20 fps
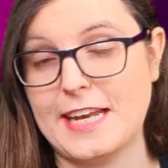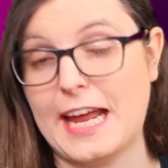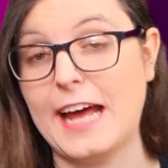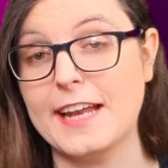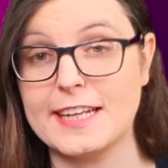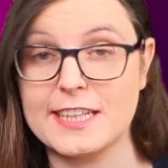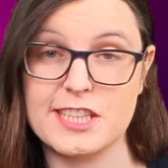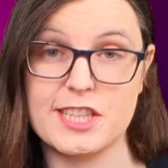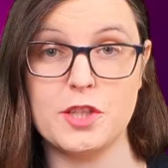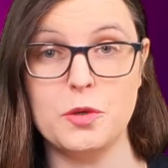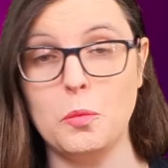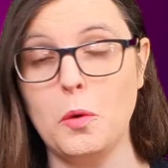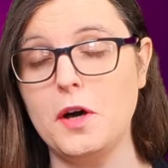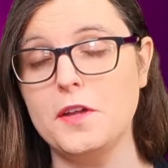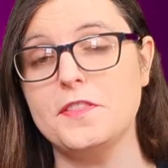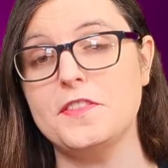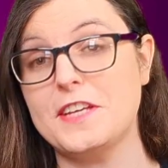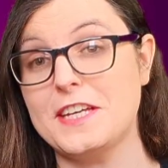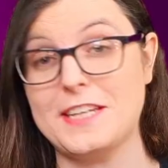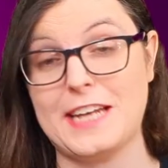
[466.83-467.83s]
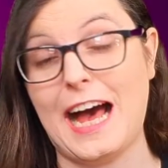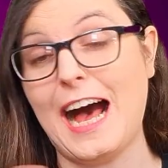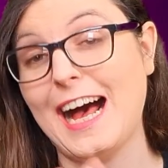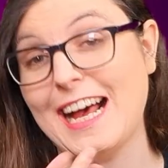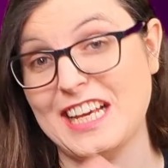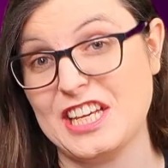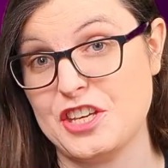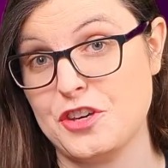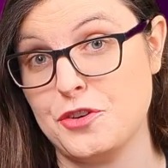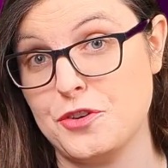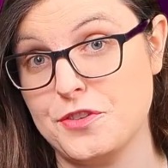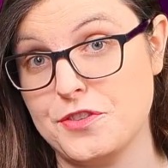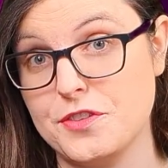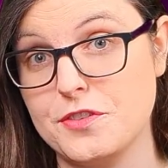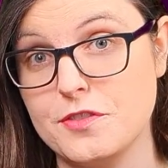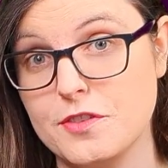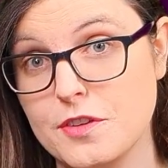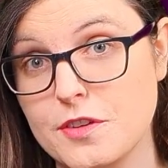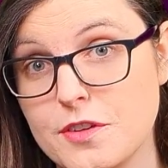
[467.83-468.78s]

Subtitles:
And it's the one that I use.